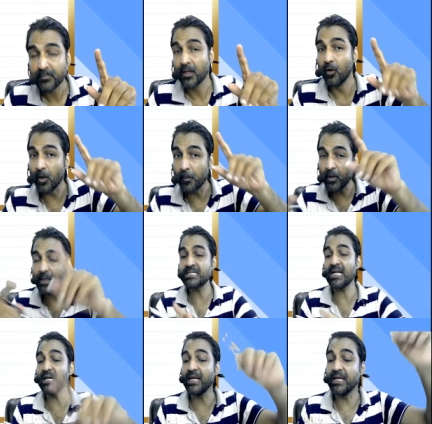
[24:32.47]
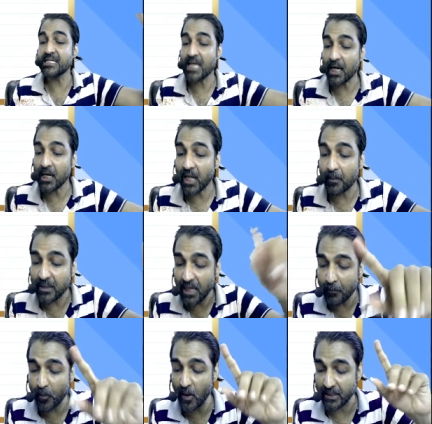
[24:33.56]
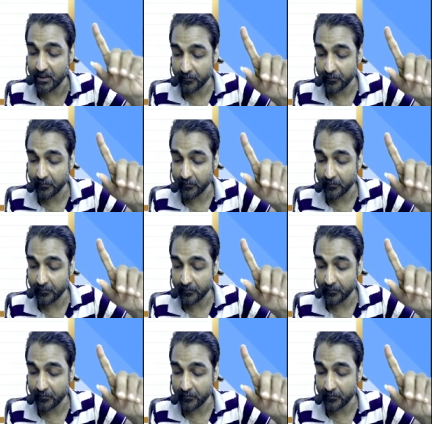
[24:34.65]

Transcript: hope you understand the initial and terminal point.